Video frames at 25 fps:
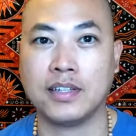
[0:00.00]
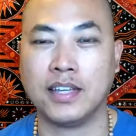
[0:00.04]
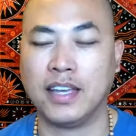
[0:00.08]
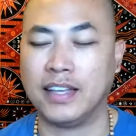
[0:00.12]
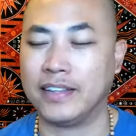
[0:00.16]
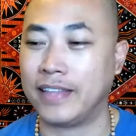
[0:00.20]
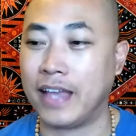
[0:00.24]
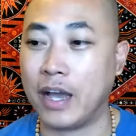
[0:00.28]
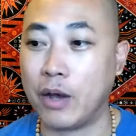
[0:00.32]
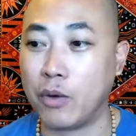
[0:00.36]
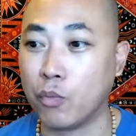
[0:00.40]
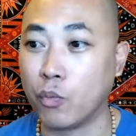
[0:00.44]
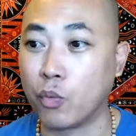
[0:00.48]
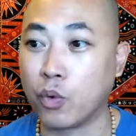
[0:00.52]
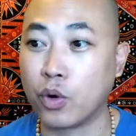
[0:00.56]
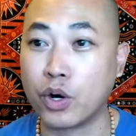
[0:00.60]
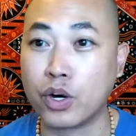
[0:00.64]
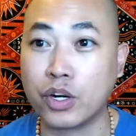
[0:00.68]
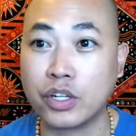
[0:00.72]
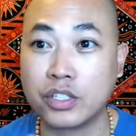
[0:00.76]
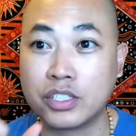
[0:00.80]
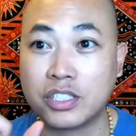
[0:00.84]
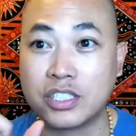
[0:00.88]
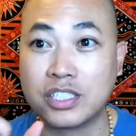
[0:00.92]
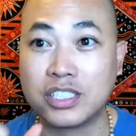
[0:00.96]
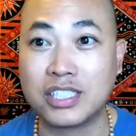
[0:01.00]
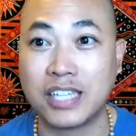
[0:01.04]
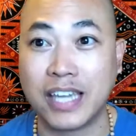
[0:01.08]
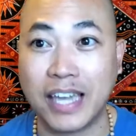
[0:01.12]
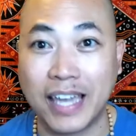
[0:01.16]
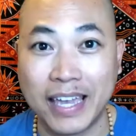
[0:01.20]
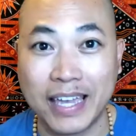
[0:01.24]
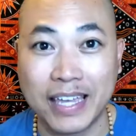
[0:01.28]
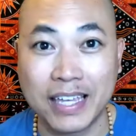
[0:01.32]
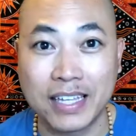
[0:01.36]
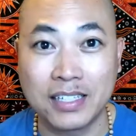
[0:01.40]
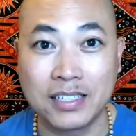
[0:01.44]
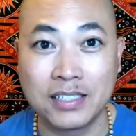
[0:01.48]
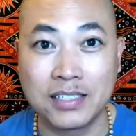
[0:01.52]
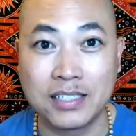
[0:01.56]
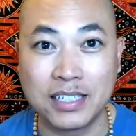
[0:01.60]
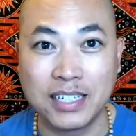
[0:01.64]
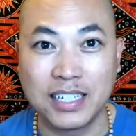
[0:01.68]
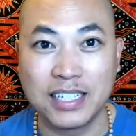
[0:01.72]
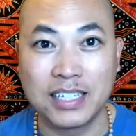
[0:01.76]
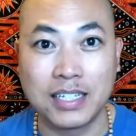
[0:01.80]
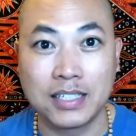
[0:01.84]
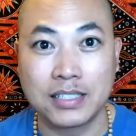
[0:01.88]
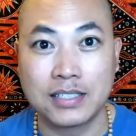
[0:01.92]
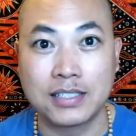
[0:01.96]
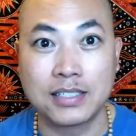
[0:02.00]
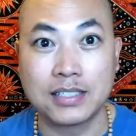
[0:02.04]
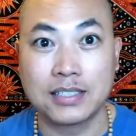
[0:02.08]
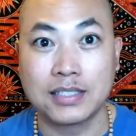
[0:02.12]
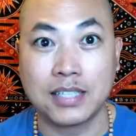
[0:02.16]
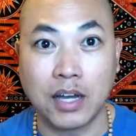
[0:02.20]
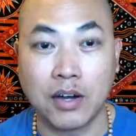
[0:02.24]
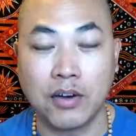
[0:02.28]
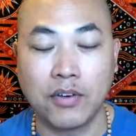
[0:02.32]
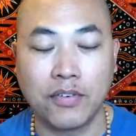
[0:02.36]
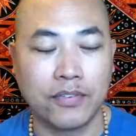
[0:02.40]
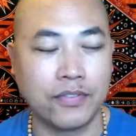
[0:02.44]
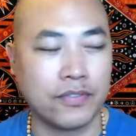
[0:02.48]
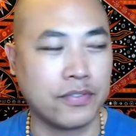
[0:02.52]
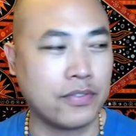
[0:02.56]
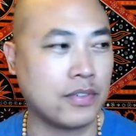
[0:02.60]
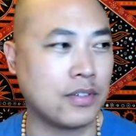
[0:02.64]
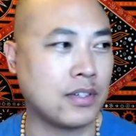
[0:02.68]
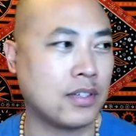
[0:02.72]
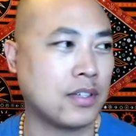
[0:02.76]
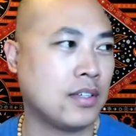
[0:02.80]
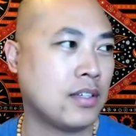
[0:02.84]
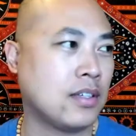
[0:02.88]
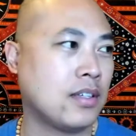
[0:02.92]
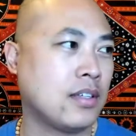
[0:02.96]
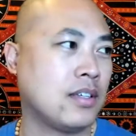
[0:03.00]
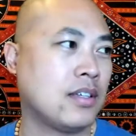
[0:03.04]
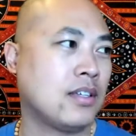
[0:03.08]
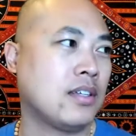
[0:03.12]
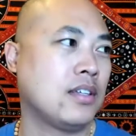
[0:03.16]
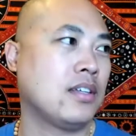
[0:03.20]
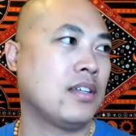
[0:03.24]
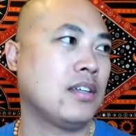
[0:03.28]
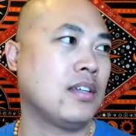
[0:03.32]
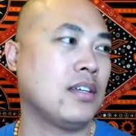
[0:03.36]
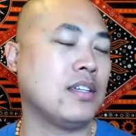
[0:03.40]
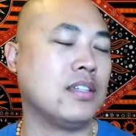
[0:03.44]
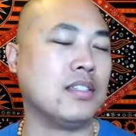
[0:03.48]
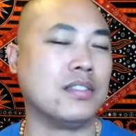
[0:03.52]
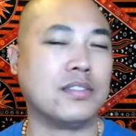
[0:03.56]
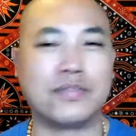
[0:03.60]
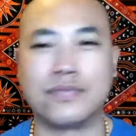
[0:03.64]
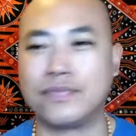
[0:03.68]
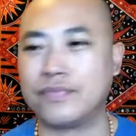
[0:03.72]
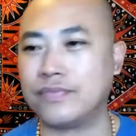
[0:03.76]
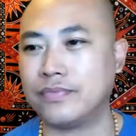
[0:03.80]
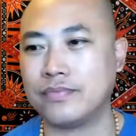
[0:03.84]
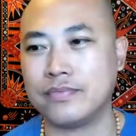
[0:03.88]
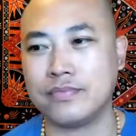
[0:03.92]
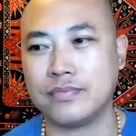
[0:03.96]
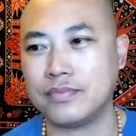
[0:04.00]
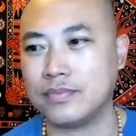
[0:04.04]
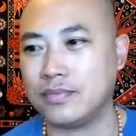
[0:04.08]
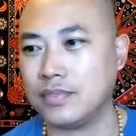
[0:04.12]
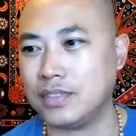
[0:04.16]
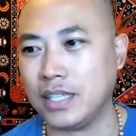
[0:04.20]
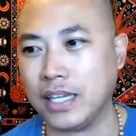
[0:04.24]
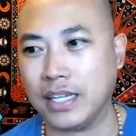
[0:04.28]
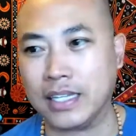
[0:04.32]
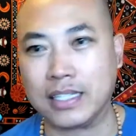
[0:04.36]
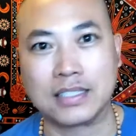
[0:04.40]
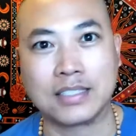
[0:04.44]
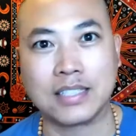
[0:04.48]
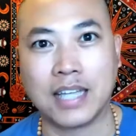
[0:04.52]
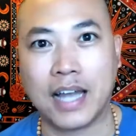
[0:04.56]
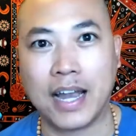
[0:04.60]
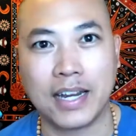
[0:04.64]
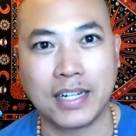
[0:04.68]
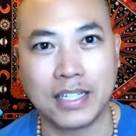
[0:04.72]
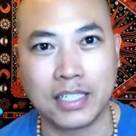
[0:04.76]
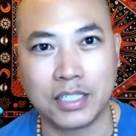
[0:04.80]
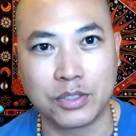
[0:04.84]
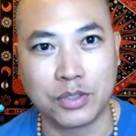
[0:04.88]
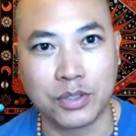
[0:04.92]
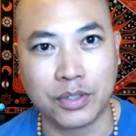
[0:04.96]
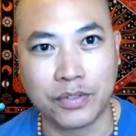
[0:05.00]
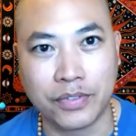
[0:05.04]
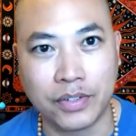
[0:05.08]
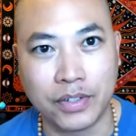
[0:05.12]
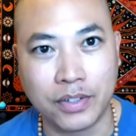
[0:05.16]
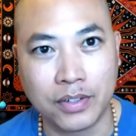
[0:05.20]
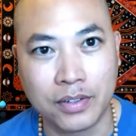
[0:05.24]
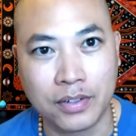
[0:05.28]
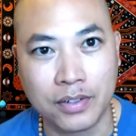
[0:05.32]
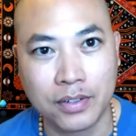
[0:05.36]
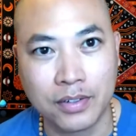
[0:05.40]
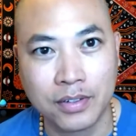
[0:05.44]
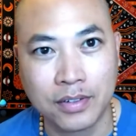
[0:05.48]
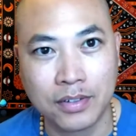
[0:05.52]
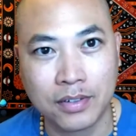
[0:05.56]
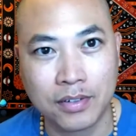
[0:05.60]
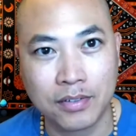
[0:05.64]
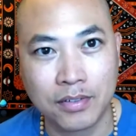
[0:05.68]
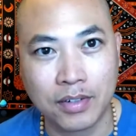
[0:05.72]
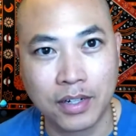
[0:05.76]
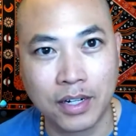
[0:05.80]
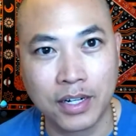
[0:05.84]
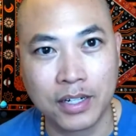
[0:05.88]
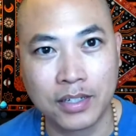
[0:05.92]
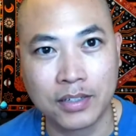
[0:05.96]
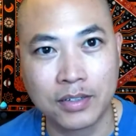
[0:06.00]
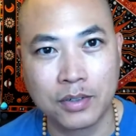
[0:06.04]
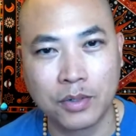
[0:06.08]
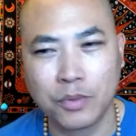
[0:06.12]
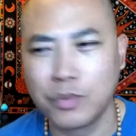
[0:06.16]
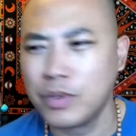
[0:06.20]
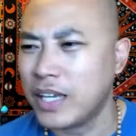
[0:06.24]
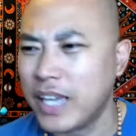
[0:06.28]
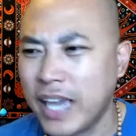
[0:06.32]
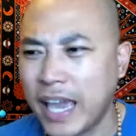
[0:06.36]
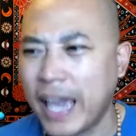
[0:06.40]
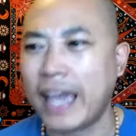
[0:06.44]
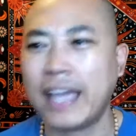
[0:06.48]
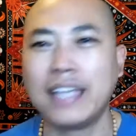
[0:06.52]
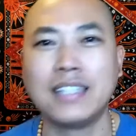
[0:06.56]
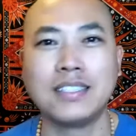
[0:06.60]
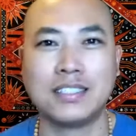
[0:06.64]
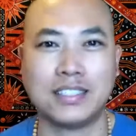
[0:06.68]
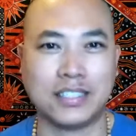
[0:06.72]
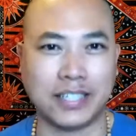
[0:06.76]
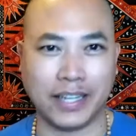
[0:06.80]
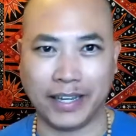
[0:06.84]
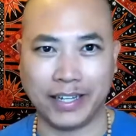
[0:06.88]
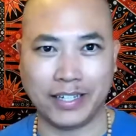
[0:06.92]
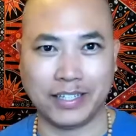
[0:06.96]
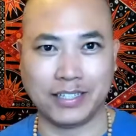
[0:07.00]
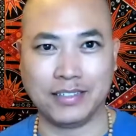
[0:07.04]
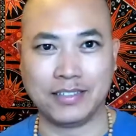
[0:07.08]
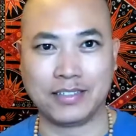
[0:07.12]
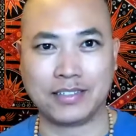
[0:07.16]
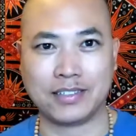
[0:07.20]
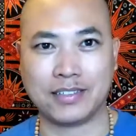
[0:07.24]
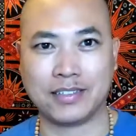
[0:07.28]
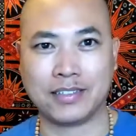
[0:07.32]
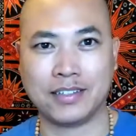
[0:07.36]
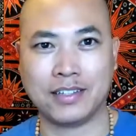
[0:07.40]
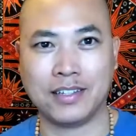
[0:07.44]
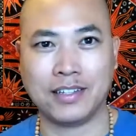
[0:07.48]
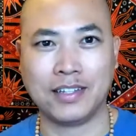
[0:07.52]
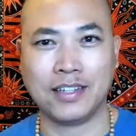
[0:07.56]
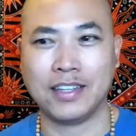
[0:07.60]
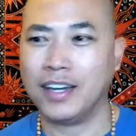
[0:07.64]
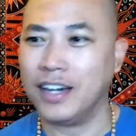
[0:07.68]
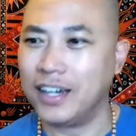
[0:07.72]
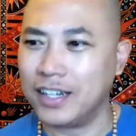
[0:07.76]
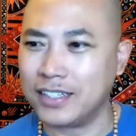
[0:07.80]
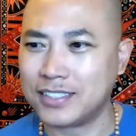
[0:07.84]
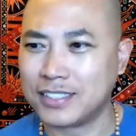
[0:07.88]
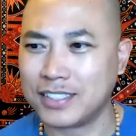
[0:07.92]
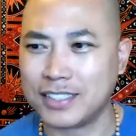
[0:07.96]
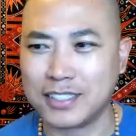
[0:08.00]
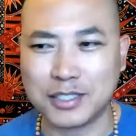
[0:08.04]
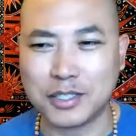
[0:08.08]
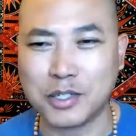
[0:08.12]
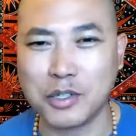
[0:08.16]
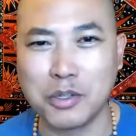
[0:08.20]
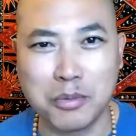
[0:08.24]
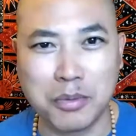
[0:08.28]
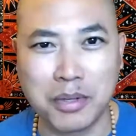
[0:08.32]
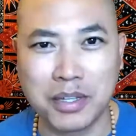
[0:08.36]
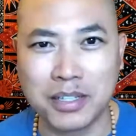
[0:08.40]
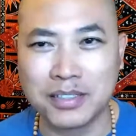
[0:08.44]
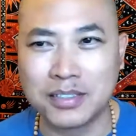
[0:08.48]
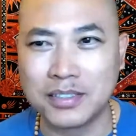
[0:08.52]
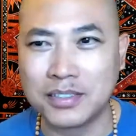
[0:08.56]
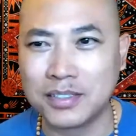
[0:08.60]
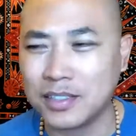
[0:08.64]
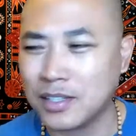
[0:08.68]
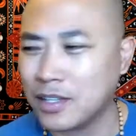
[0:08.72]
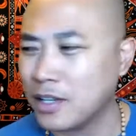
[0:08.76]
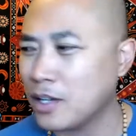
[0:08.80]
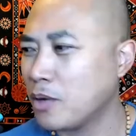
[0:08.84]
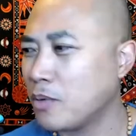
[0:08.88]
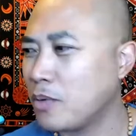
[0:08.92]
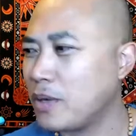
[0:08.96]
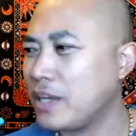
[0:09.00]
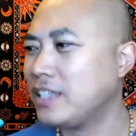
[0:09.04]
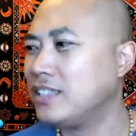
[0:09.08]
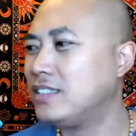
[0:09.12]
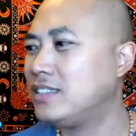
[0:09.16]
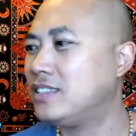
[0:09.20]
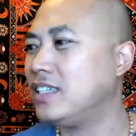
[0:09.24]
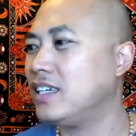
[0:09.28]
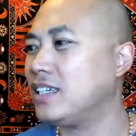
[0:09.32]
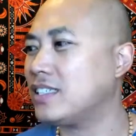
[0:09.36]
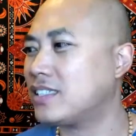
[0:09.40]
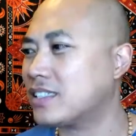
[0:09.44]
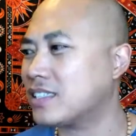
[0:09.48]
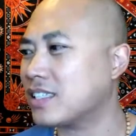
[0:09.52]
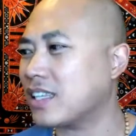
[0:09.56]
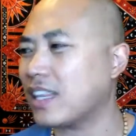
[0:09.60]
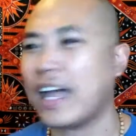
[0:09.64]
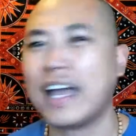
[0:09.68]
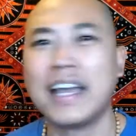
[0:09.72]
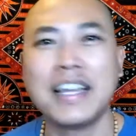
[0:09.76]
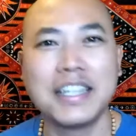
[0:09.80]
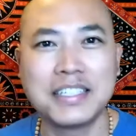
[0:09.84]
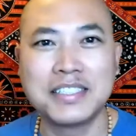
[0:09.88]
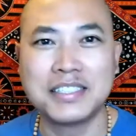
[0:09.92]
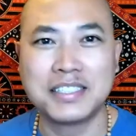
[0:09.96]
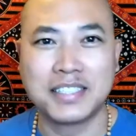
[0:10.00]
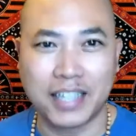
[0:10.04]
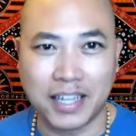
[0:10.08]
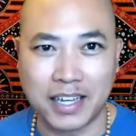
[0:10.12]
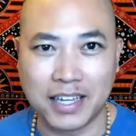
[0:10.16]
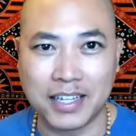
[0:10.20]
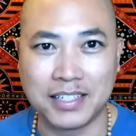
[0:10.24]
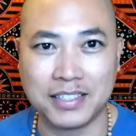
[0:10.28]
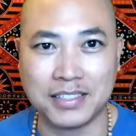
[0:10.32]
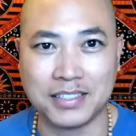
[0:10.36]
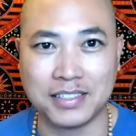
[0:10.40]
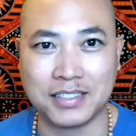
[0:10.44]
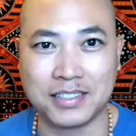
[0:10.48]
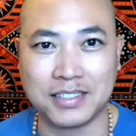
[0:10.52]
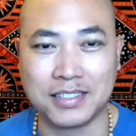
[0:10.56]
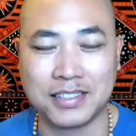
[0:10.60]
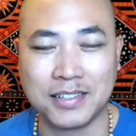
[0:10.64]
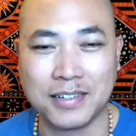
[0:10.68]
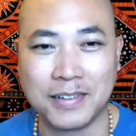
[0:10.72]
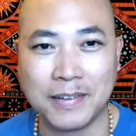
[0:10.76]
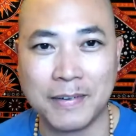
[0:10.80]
And that word change in itself is anxiety driven, right? We hate change. Us as humans, we dislike change.